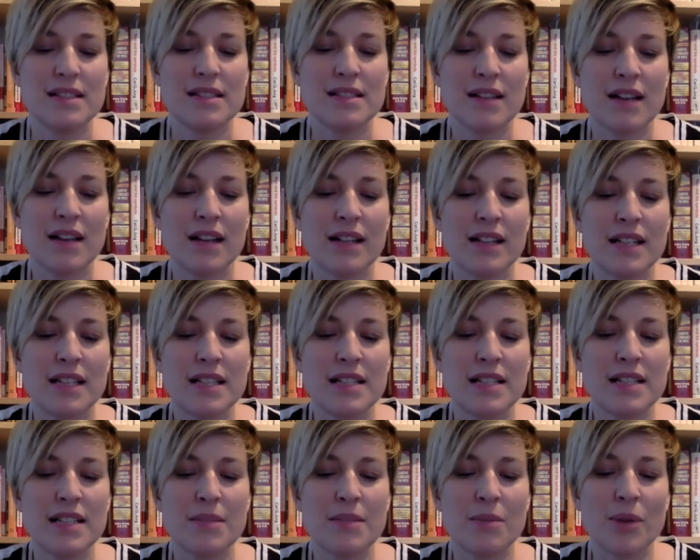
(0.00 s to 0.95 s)
not an
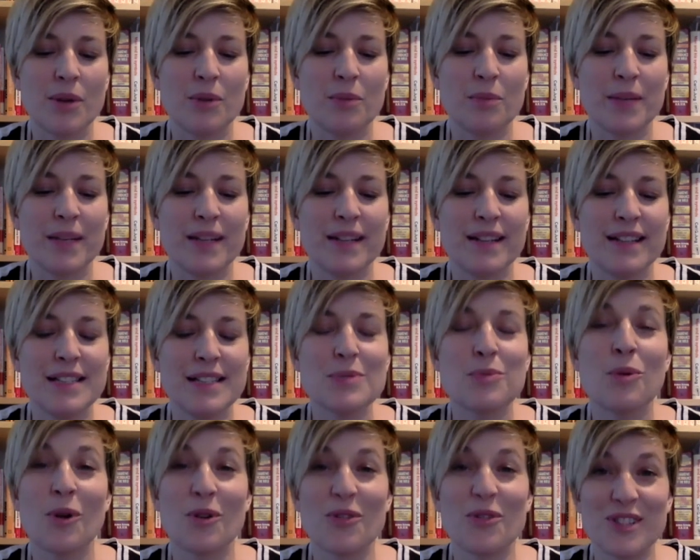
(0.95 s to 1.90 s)
easy road, but
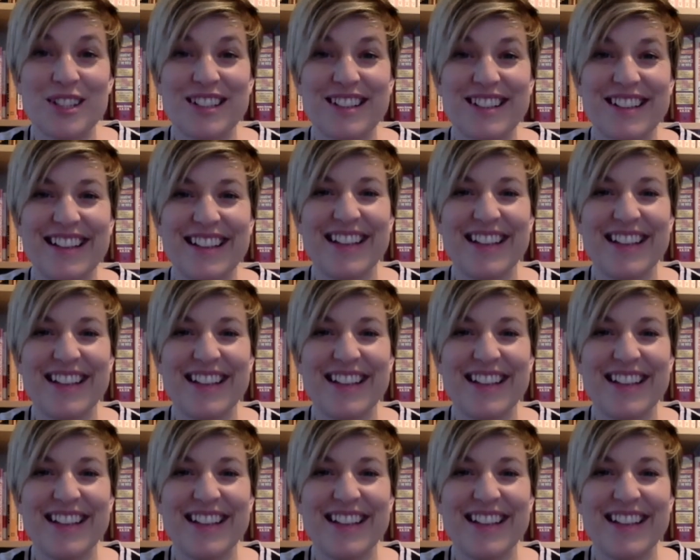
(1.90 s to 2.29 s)
it's worth it.